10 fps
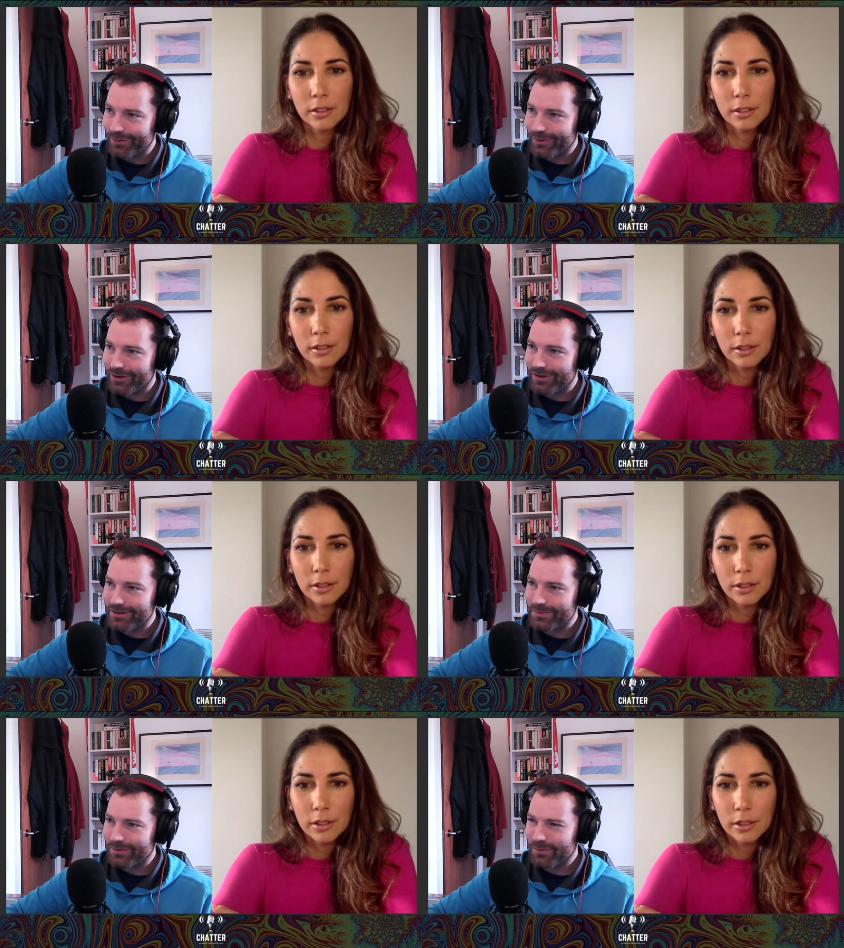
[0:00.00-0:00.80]

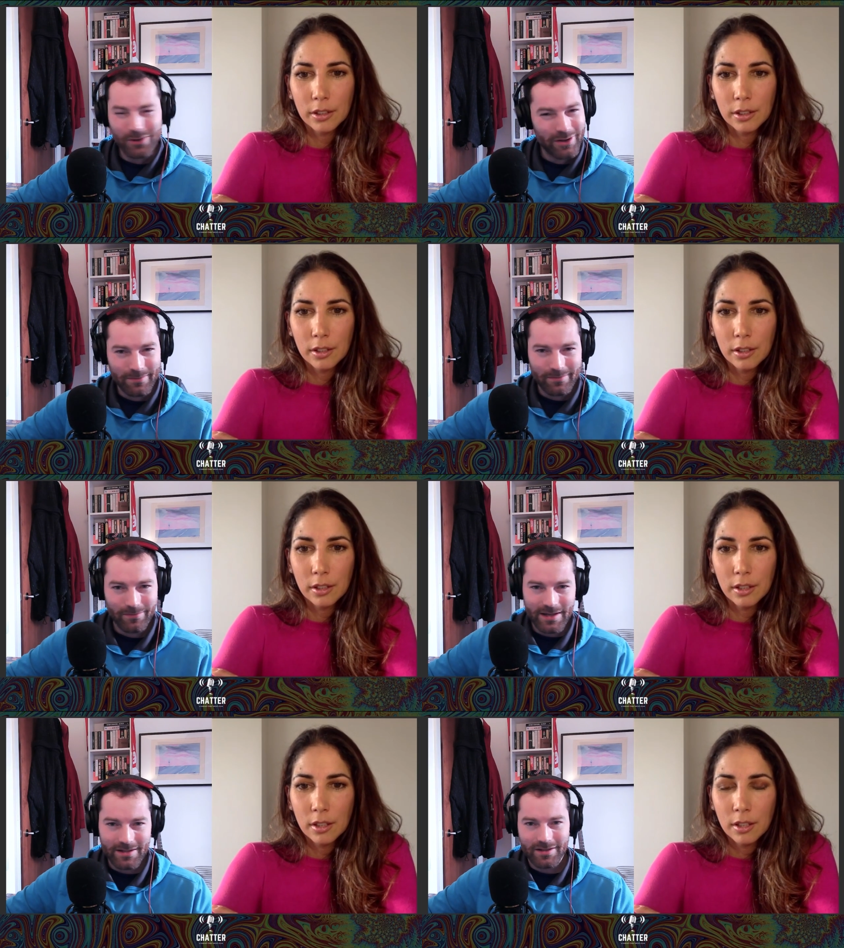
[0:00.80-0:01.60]
Speaker 1: was weren't you in
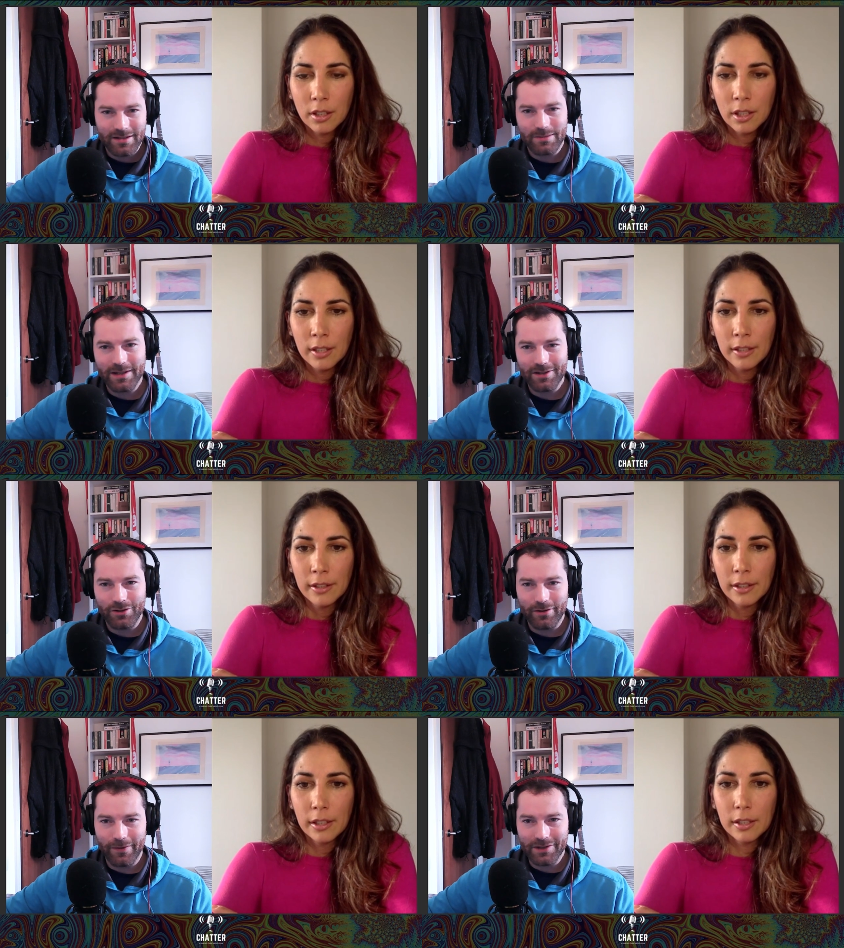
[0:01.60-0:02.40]
Miss Miss
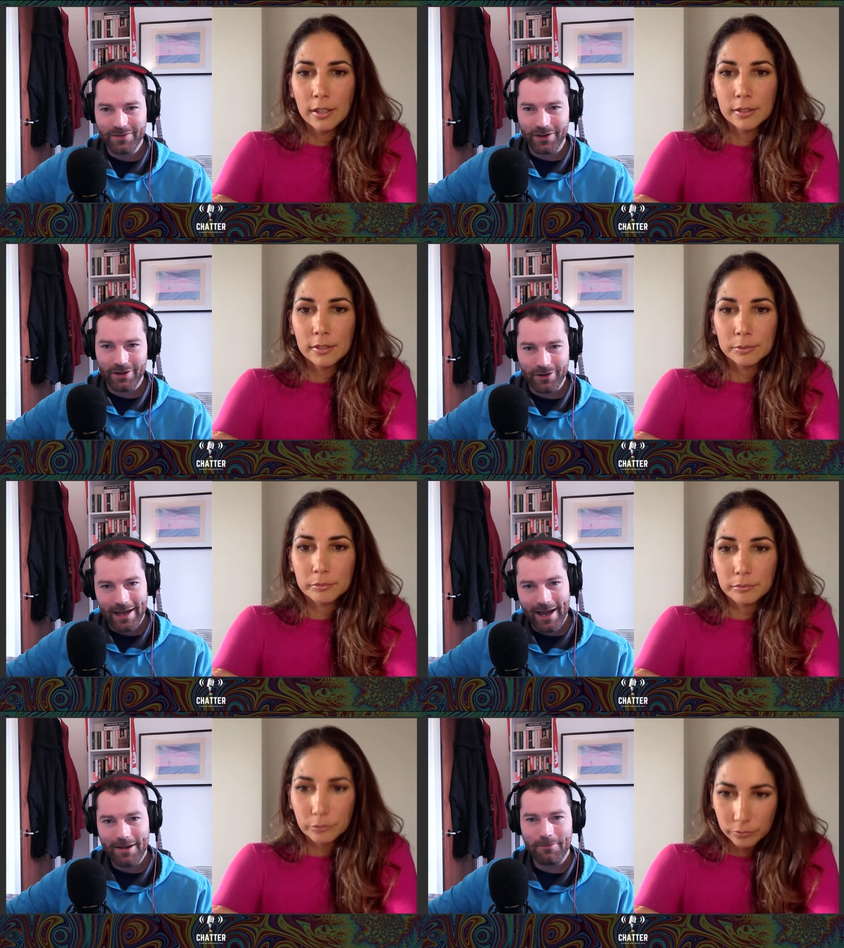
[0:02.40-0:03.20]
Universe for the
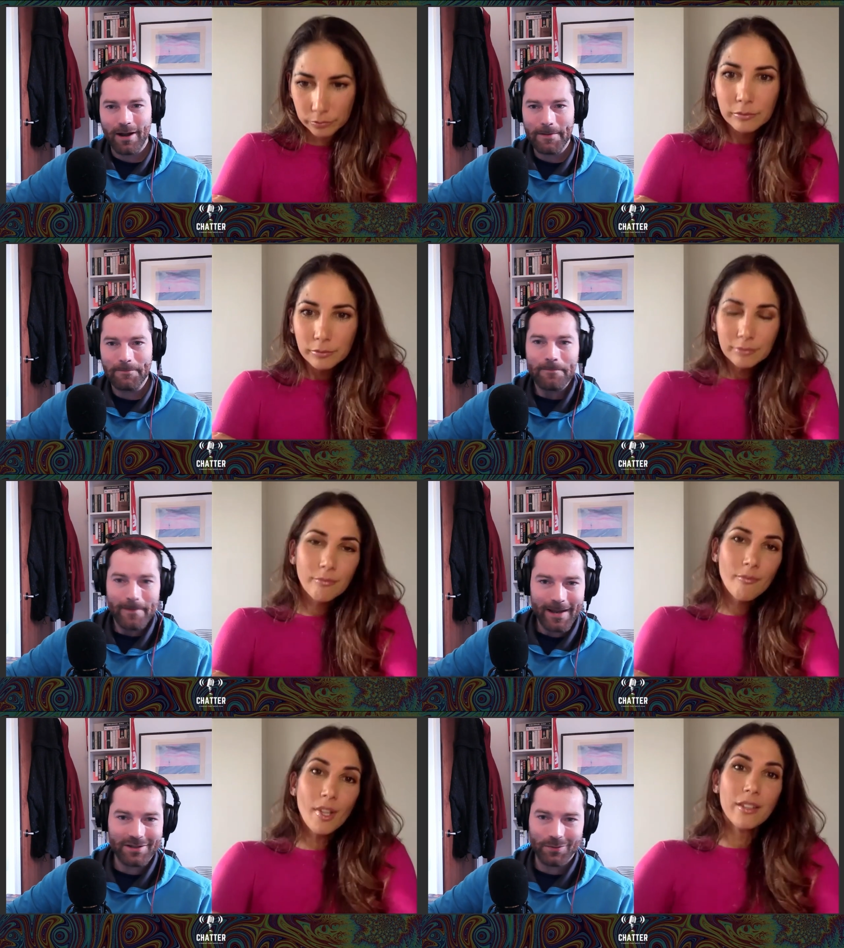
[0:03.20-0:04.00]
UK, right?
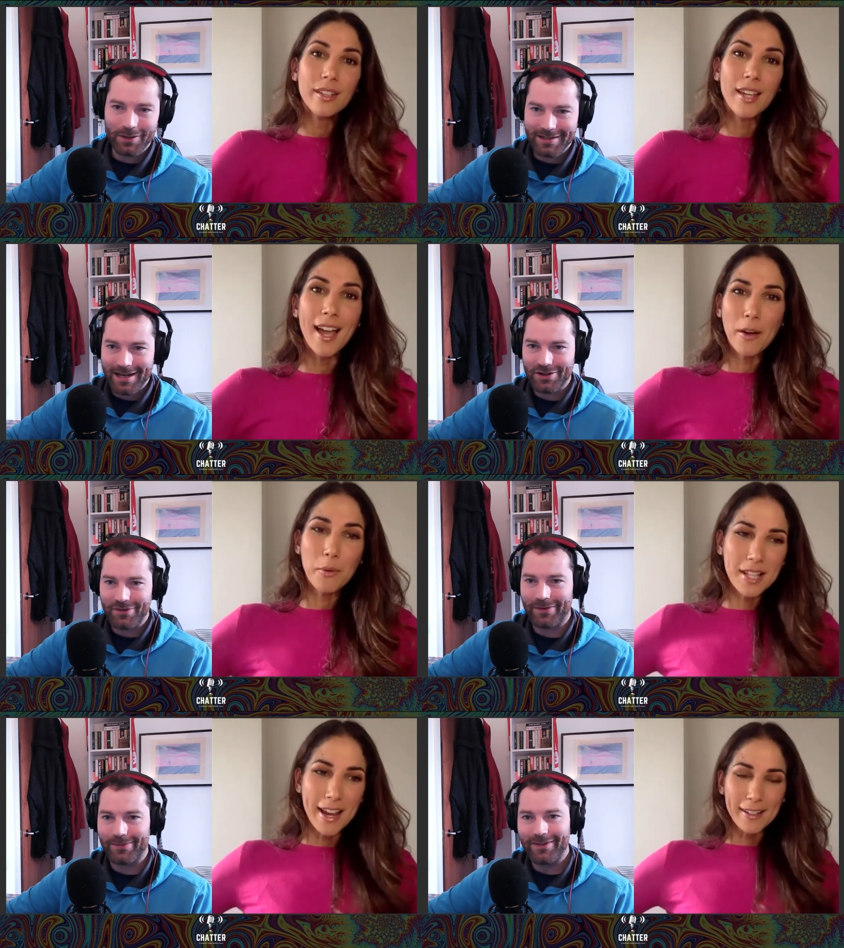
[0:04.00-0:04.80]
Yeah. So what takes yeah, you
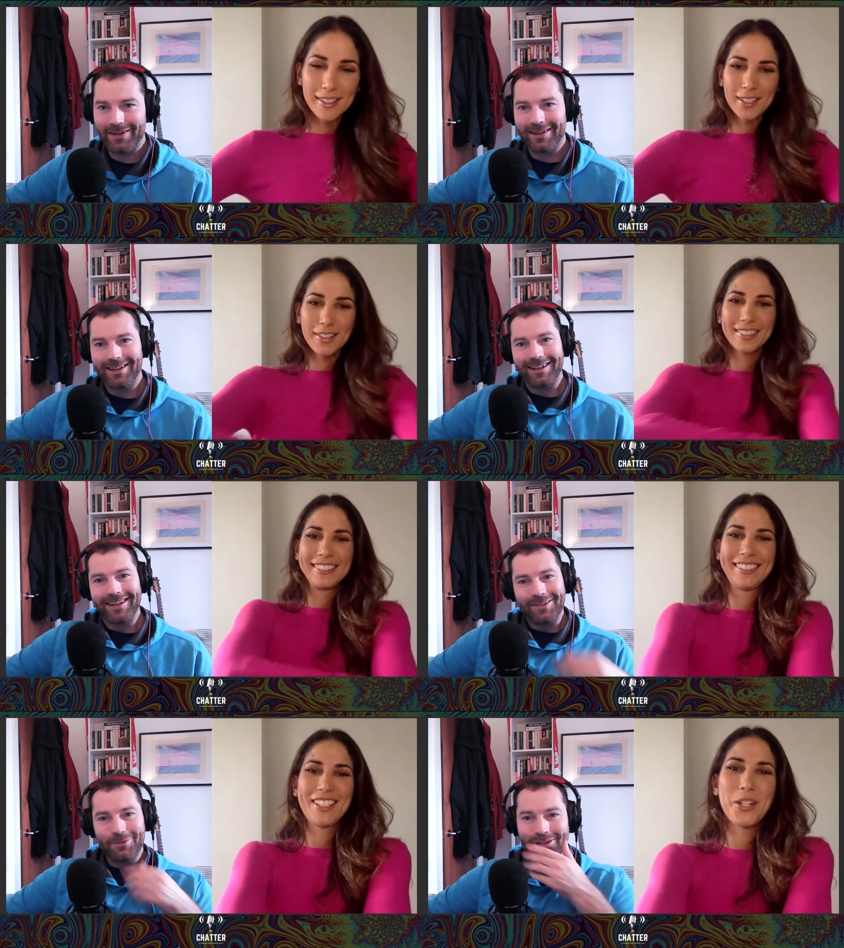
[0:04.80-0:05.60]
from
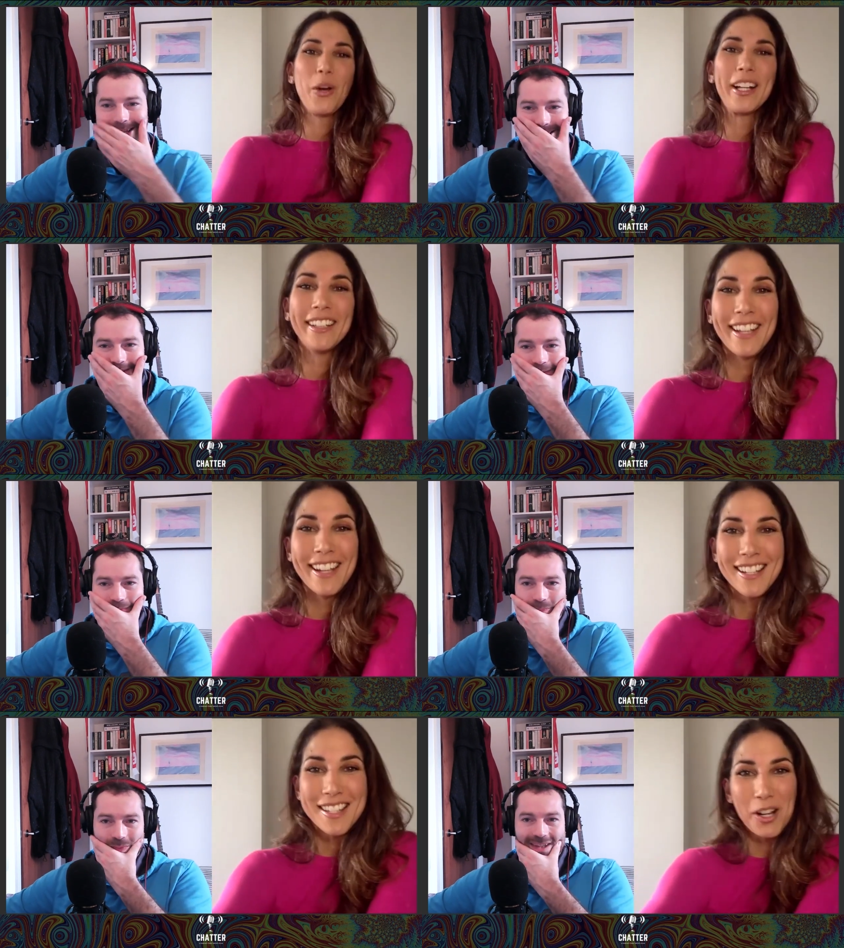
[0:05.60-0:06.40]
Speaker 2: what twenty takes,
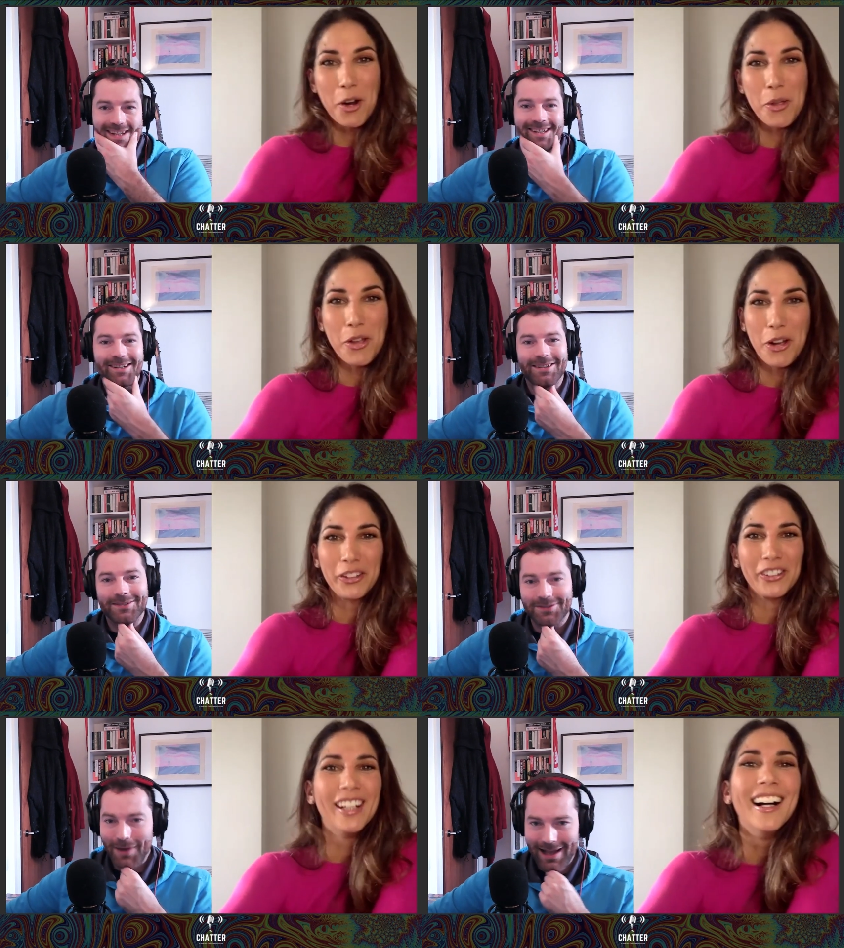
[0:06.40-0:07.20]
years ago
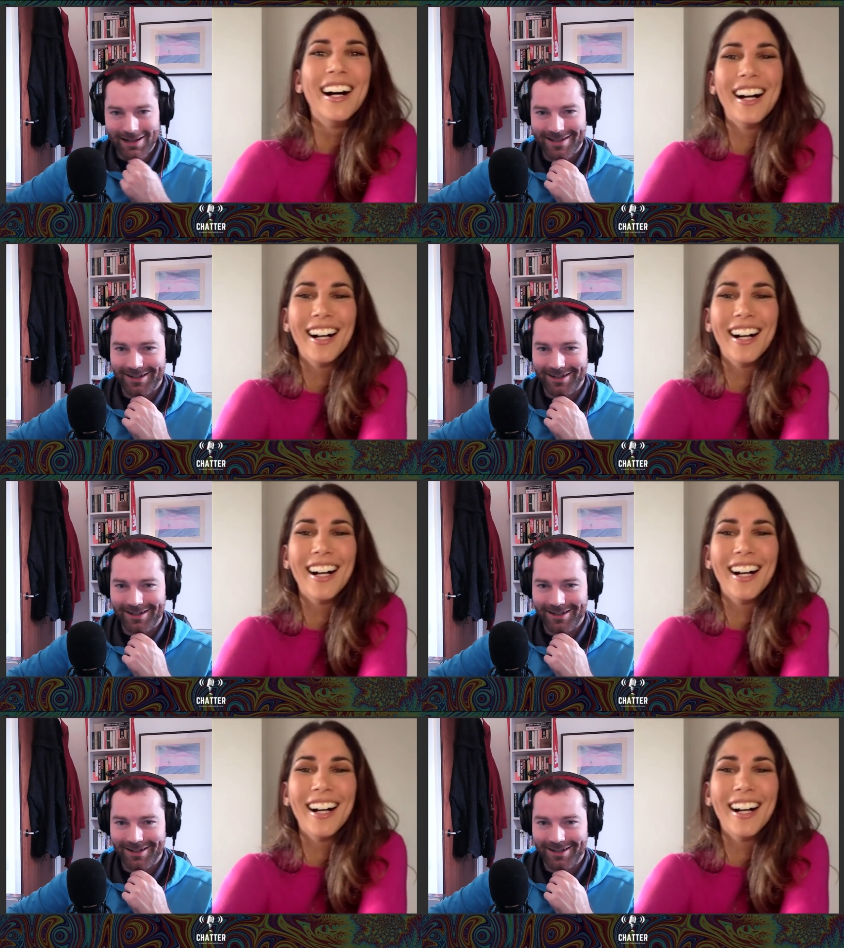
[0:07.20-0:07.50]
though? Well, it still